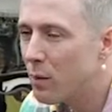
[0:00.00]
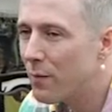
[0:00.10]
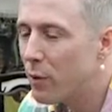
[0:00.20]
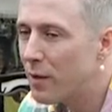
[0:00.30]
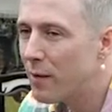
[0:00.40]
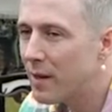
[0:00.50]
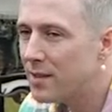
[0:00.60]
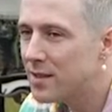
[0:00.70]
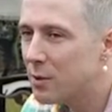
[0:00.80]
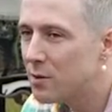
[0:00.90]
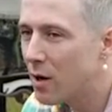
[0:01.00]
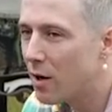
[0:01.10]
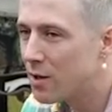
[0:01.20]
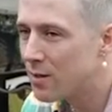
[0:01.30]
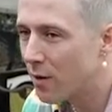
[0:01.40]
we've only released two
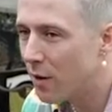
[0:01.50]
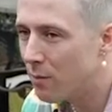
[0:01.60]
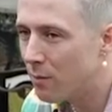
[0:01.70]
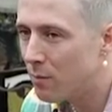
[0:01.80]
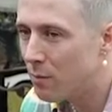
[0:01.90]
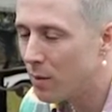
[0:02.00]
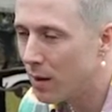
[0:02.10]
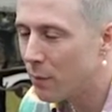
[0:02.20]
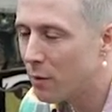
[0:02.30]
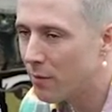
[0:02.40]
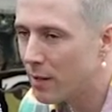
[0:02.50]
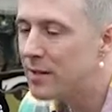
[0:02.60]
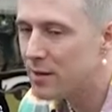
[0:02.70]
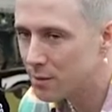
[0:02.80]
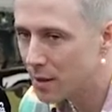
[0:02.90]
songs from, well, I've only
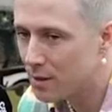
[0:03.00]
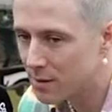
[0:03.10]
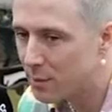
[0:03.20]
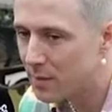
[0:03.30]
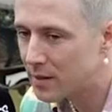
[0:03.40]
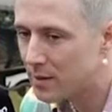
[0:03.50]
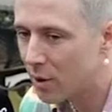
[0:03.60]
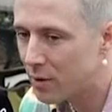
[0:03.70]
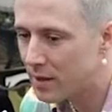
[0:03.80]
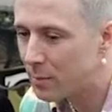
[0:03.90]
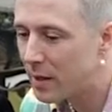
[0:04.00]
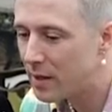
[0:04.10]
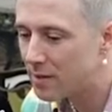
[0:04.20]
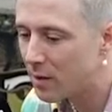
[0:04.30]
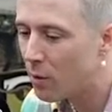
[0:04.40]
released two songs from this current
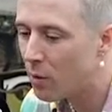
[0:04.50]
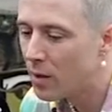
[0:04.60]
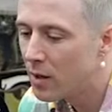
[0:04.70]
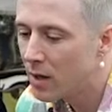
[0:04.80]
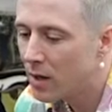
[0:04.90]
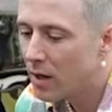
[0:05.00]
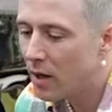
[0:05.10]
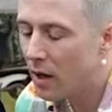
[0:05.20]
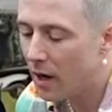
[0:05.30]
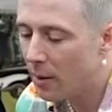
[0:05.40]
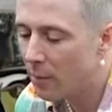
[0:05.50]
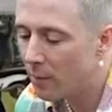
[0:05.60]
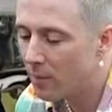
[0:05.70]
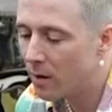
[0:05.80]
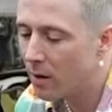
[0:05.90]
EP. So,
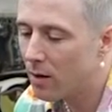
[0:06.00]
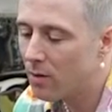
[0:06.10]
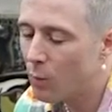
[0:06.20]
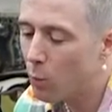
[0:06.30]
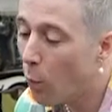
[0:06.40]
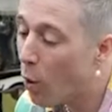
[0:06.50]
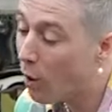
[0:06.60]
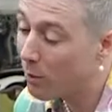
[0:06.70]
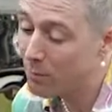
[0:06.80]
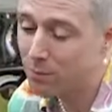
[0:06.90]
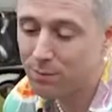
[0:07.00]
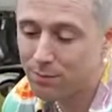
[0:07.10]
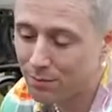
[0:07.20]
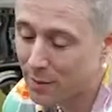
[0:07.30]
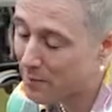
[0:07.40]
um, warm
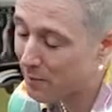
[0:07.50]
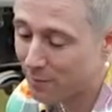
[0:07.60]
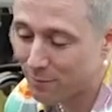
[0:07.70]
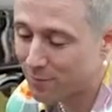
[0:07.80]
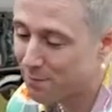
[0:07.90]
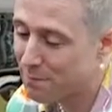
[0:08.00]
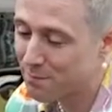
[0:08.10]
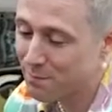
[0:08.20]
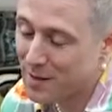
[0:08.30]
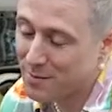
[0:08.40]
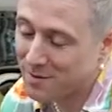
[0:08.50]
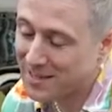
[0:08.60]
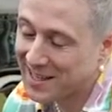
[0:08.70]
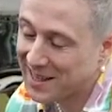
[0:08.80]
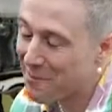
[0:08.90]
people people
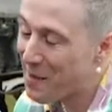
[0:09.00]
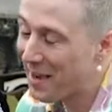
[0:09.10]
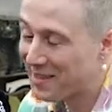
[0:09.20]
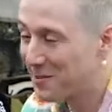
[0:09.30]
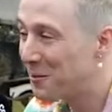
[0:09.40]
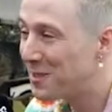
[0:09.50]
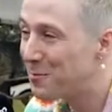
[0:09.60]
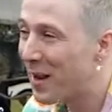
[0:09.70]
singing that back is always